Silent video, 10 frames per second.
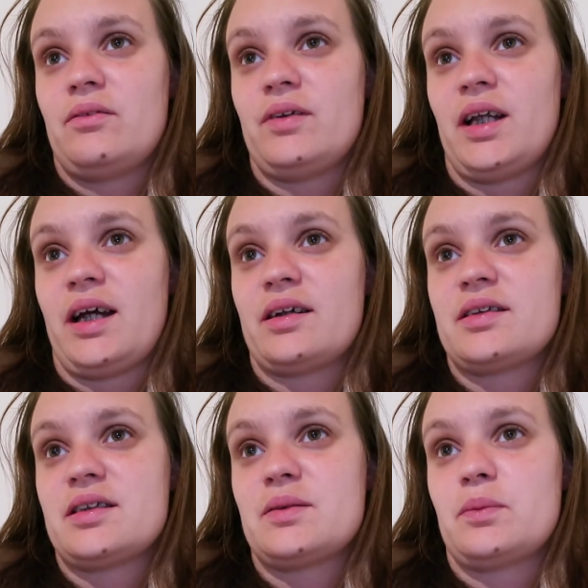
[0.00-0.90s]

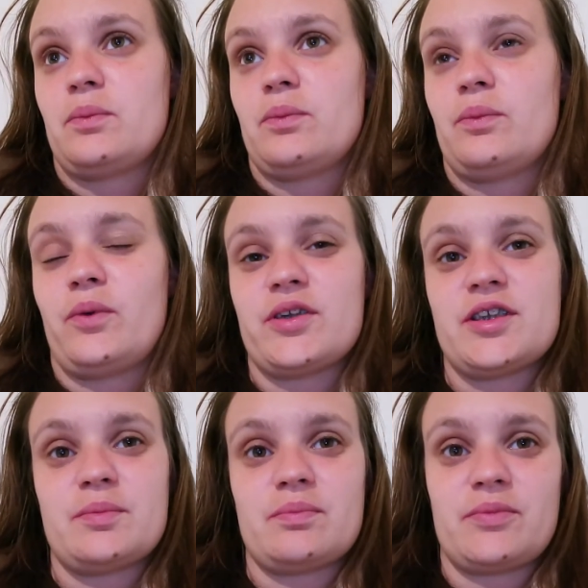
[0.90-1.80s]
relax, watch
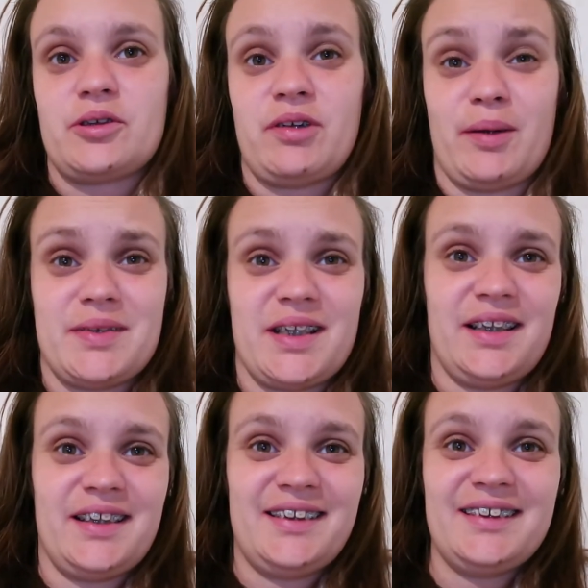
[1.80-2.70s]
some crap
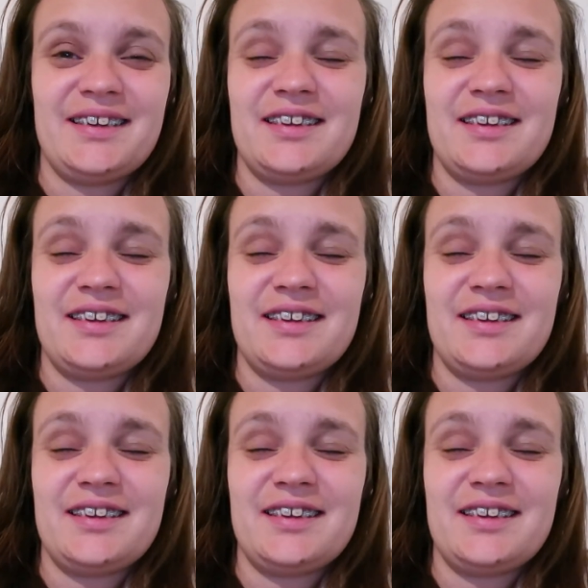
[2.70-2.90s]
telly,